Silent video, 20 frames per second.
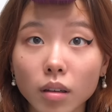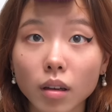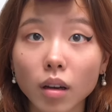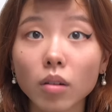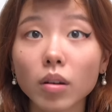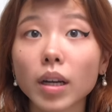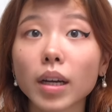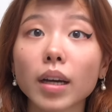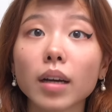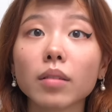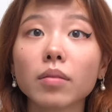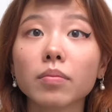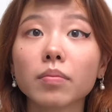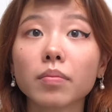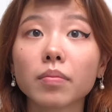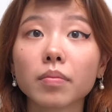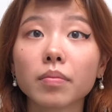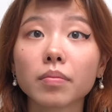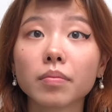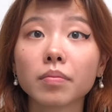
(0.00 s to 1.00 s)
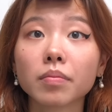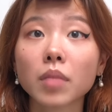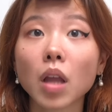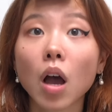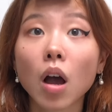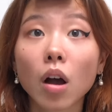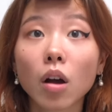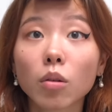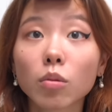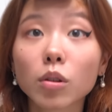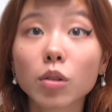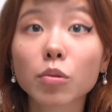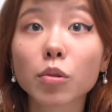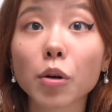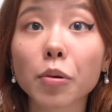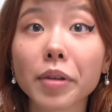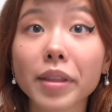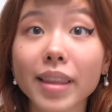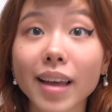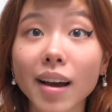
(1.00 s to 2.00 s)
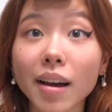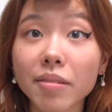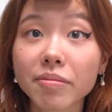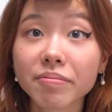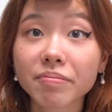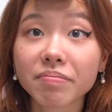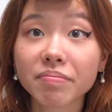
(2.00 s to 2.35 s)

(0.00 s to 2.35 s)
Okay, we'll roll with that.